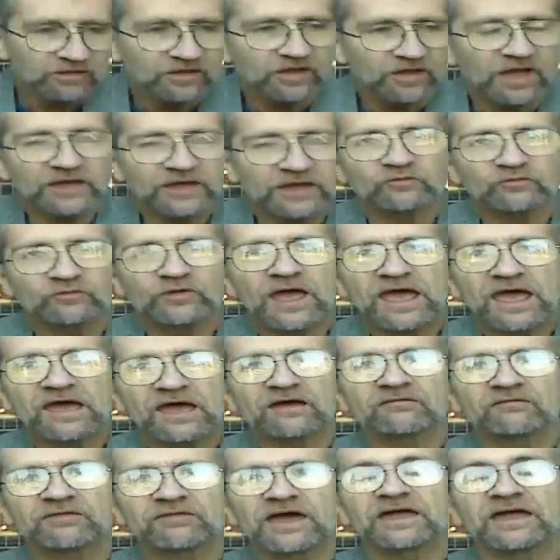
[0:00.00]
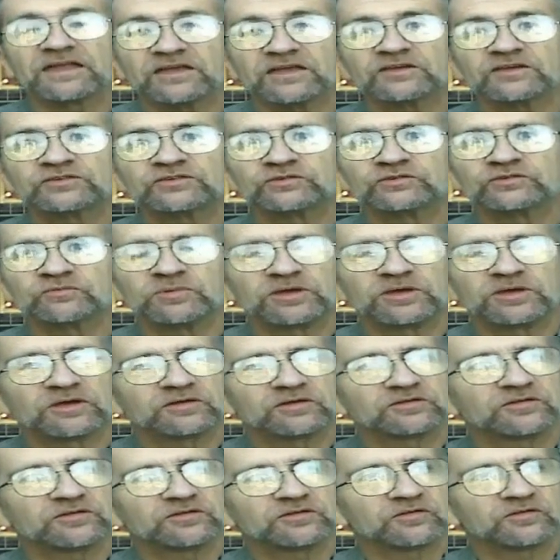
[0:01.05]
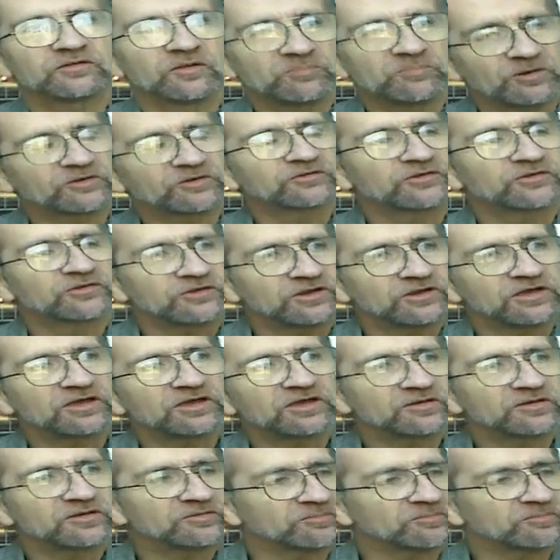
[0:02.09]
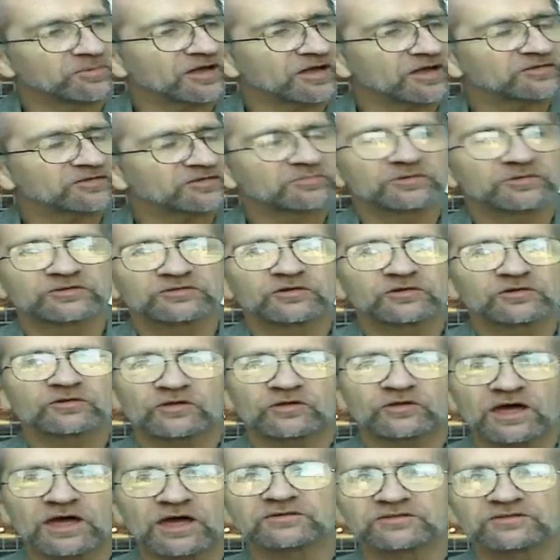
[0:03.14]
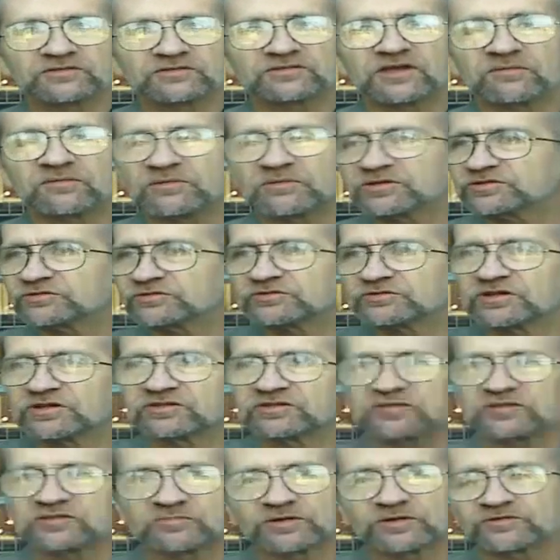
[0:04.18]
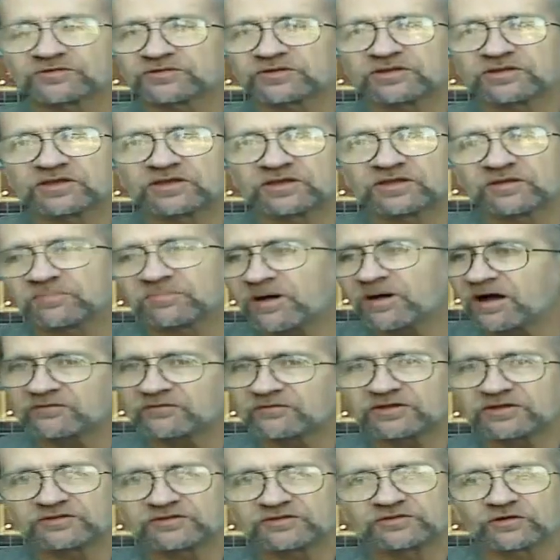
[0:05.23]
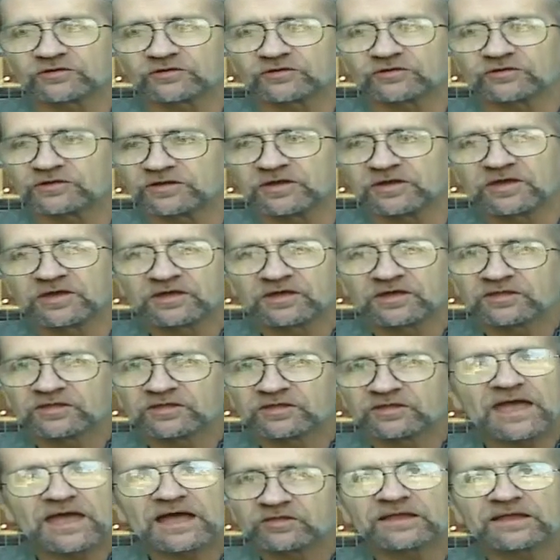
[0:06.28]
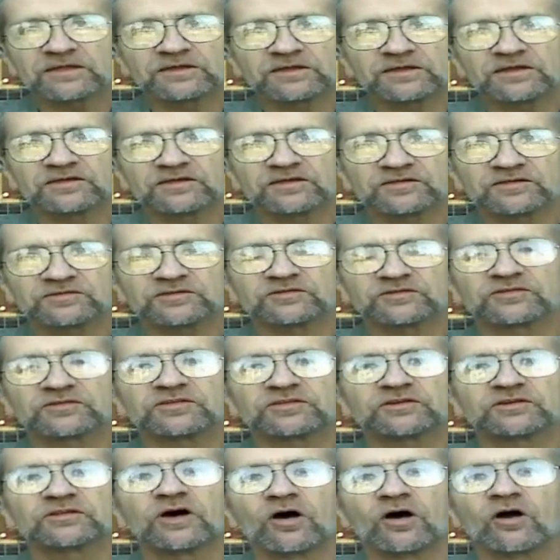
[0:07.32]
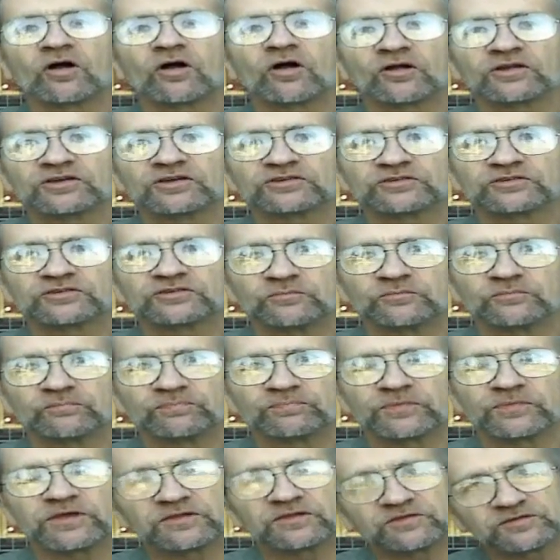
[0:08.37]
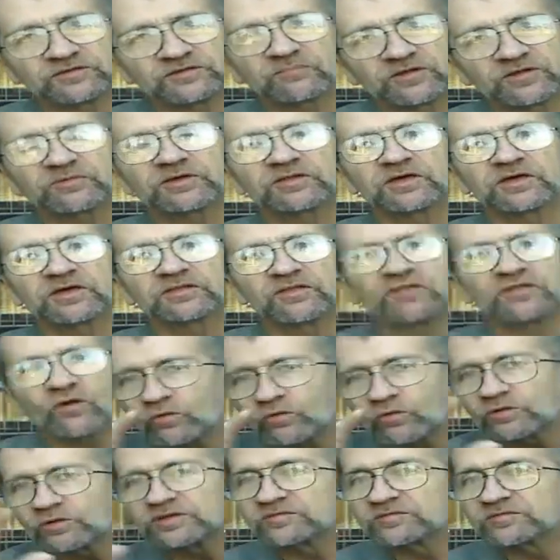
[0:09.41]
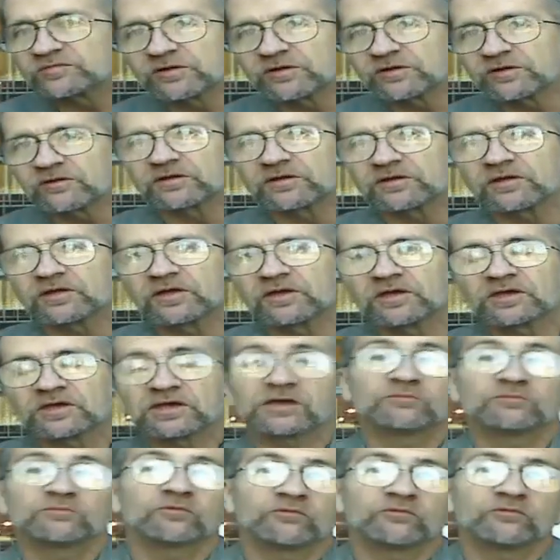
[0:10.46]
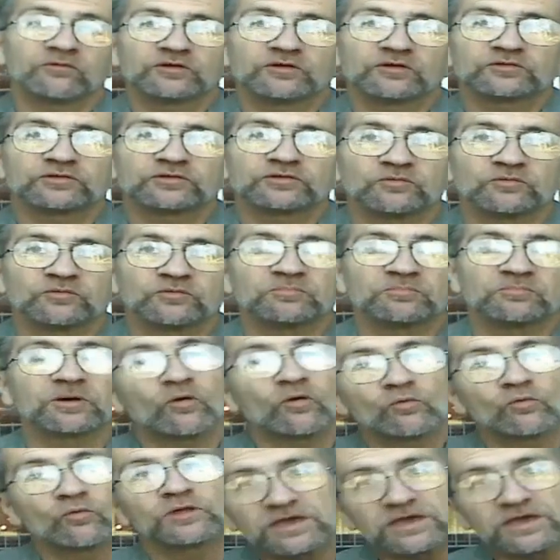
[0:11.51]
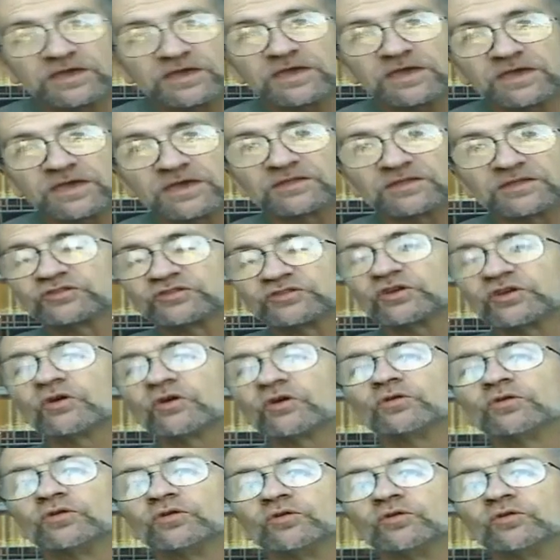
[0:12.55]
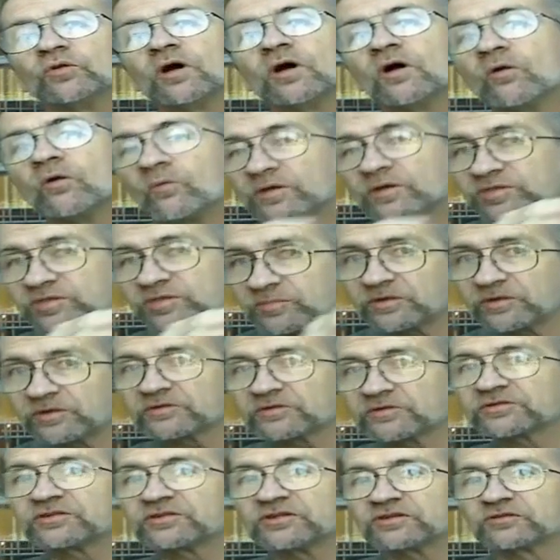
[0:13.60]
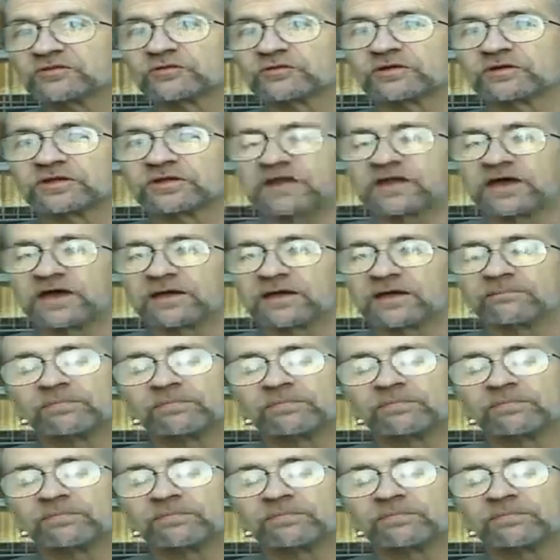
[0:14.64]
I don't have that issue because the person in a prosperous circle has the same issues as the person in a poverty circle. The reality is it's still a hard issue. It's something that the Holy Spirit can reveal to you, but only He can show you what the person is really like.